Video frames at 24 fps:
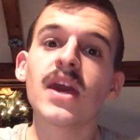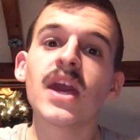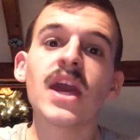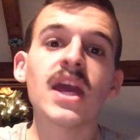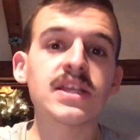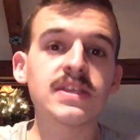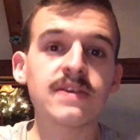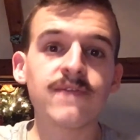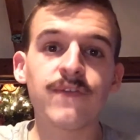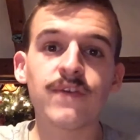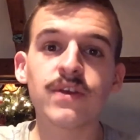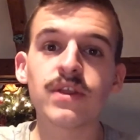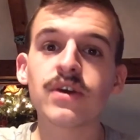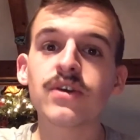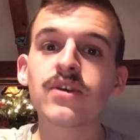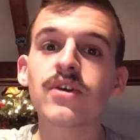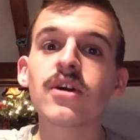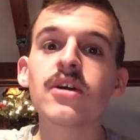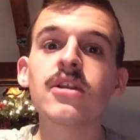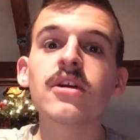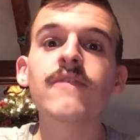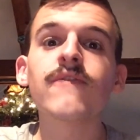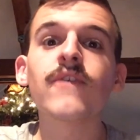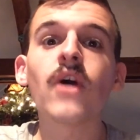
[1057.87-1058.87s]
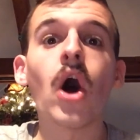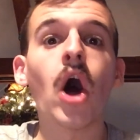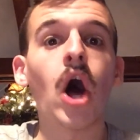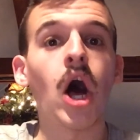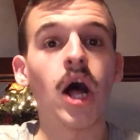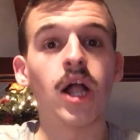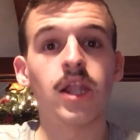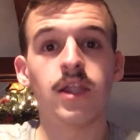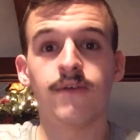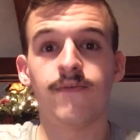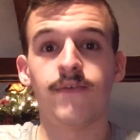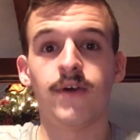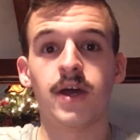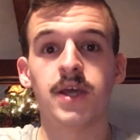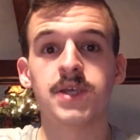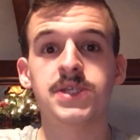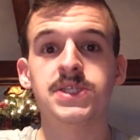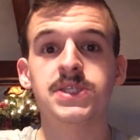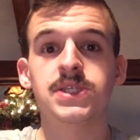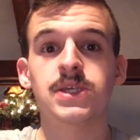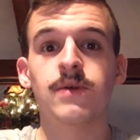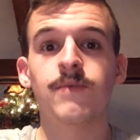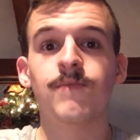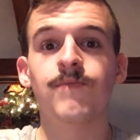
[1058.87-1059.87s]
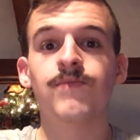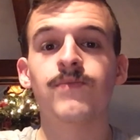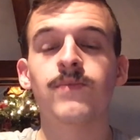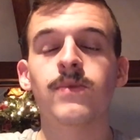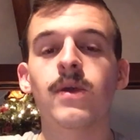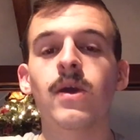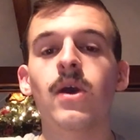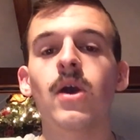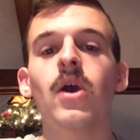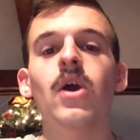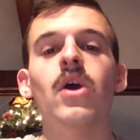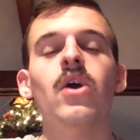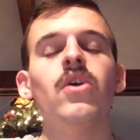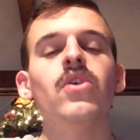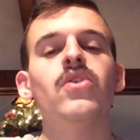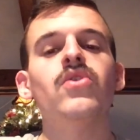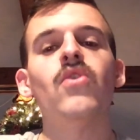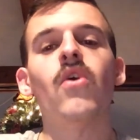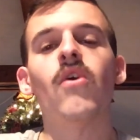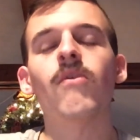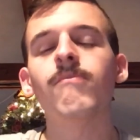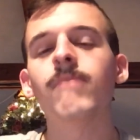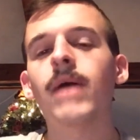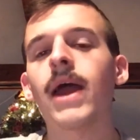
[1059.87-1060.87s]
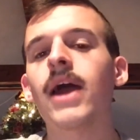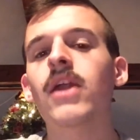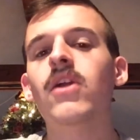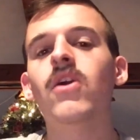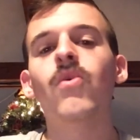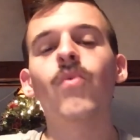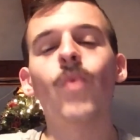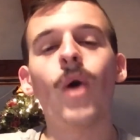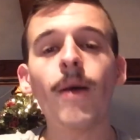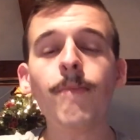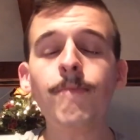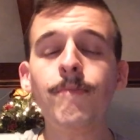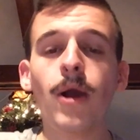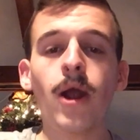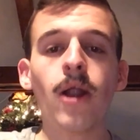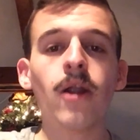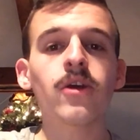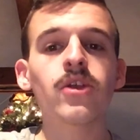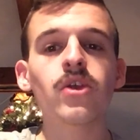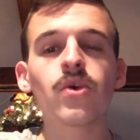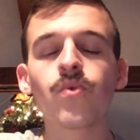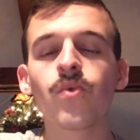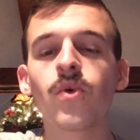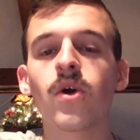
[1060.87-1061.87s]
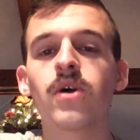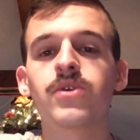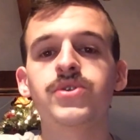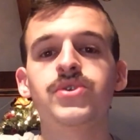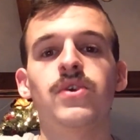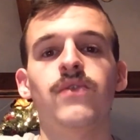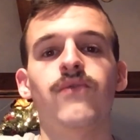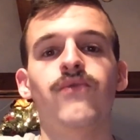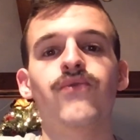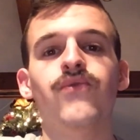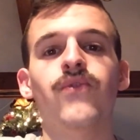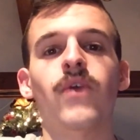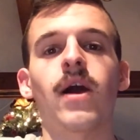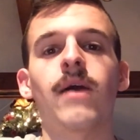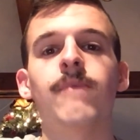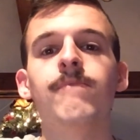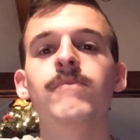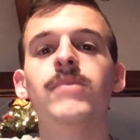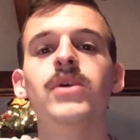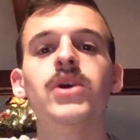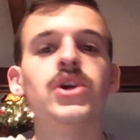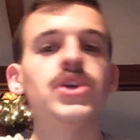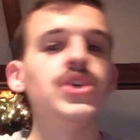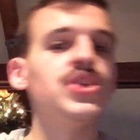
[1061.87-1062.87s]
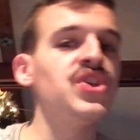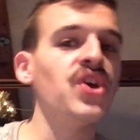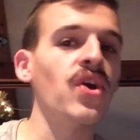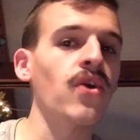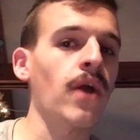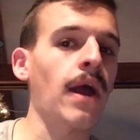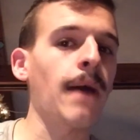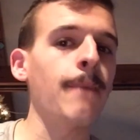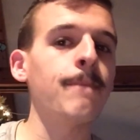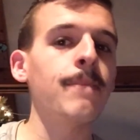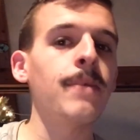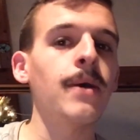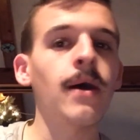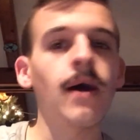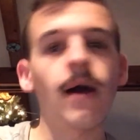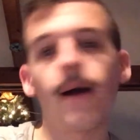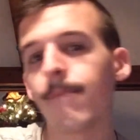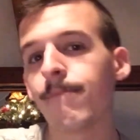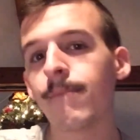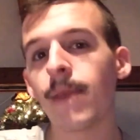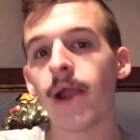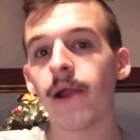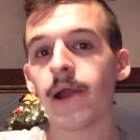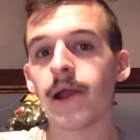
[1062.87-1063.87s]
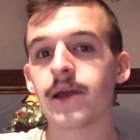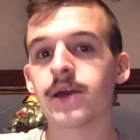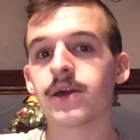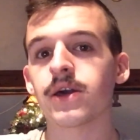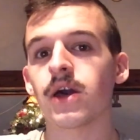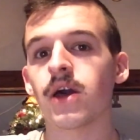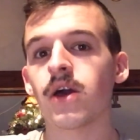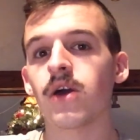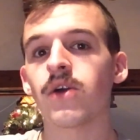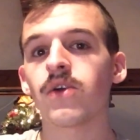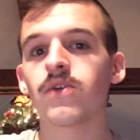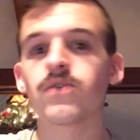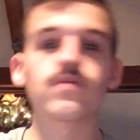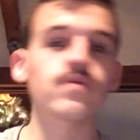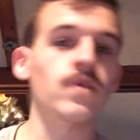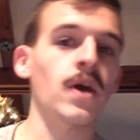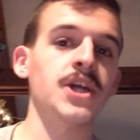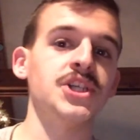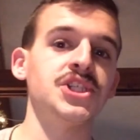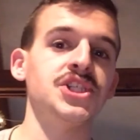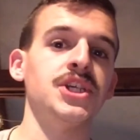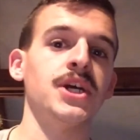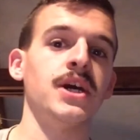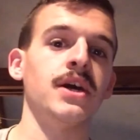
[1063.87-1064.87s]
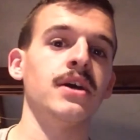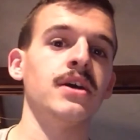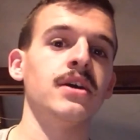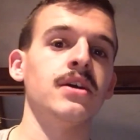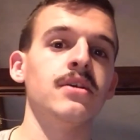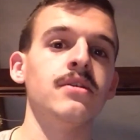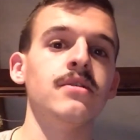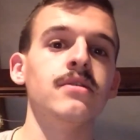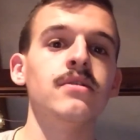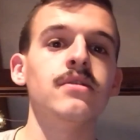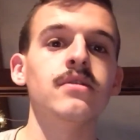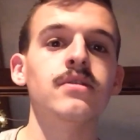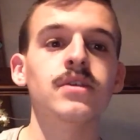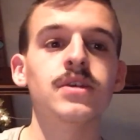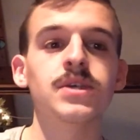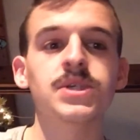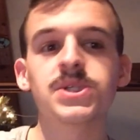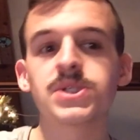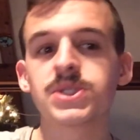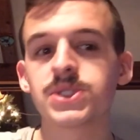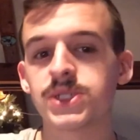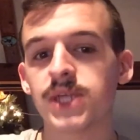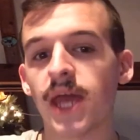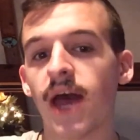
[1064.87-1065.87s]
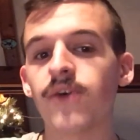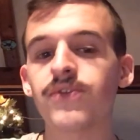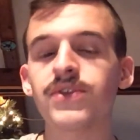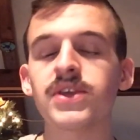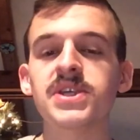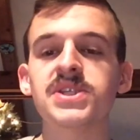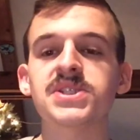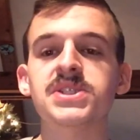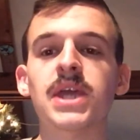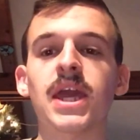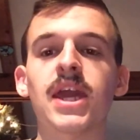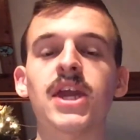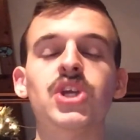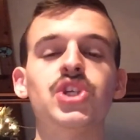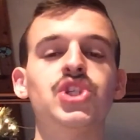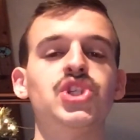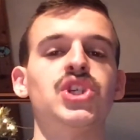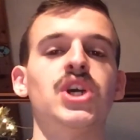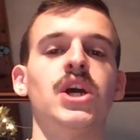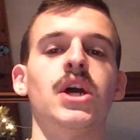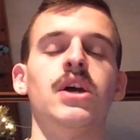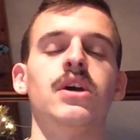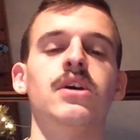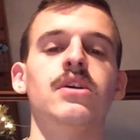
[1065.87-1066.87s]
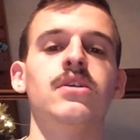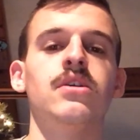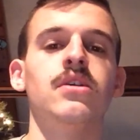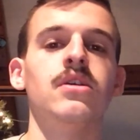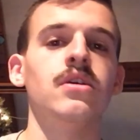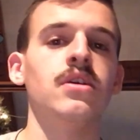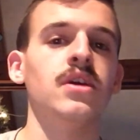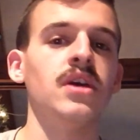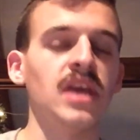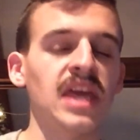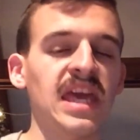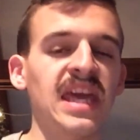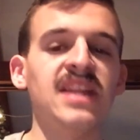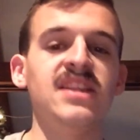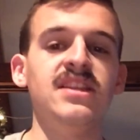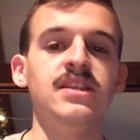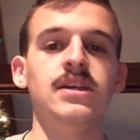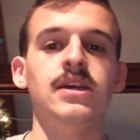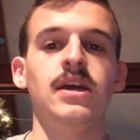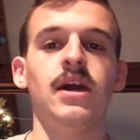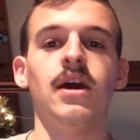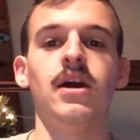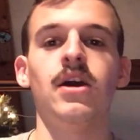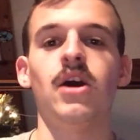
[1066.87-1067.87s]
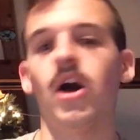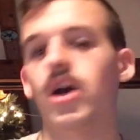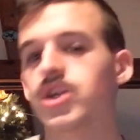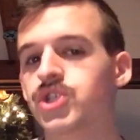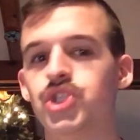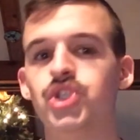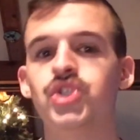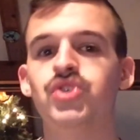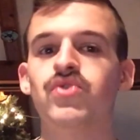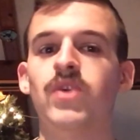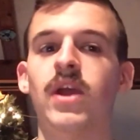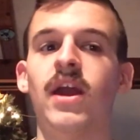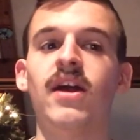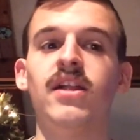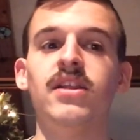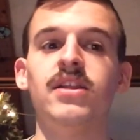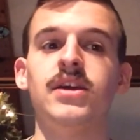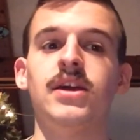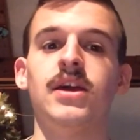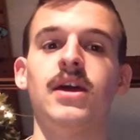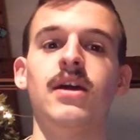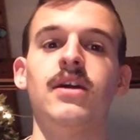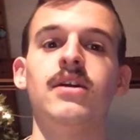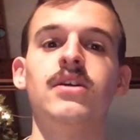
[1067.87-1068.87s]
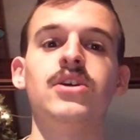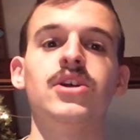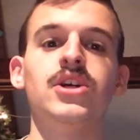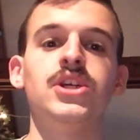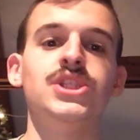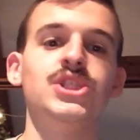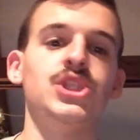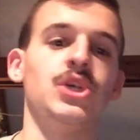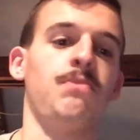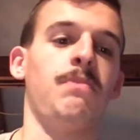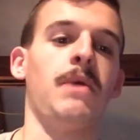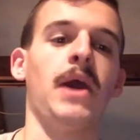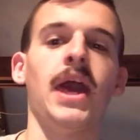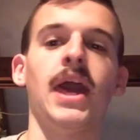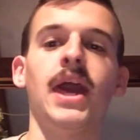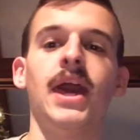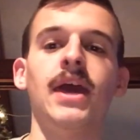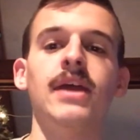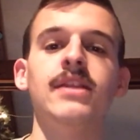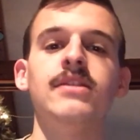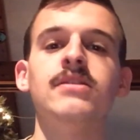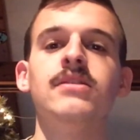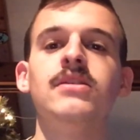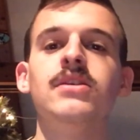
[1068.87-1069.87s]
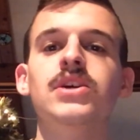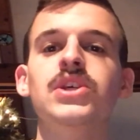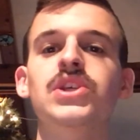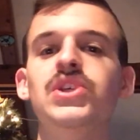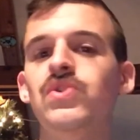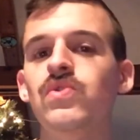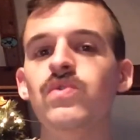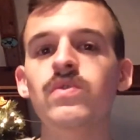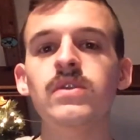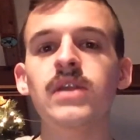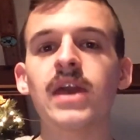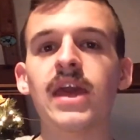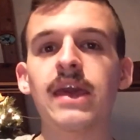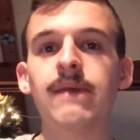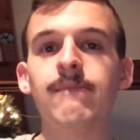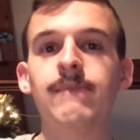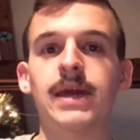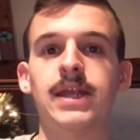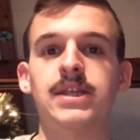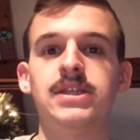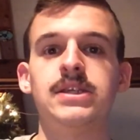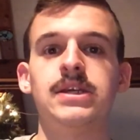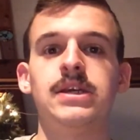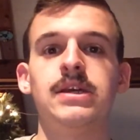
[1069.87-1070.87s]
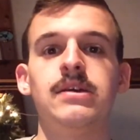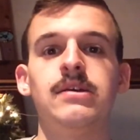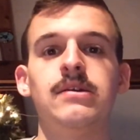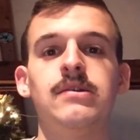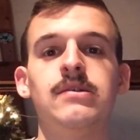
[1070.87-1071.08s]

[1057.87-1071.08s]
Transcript: It's for the good of all of us. No matter what part of the world you're from, Europe, America, Russia, Southeast Asia, India, Australia, Japan, you name it.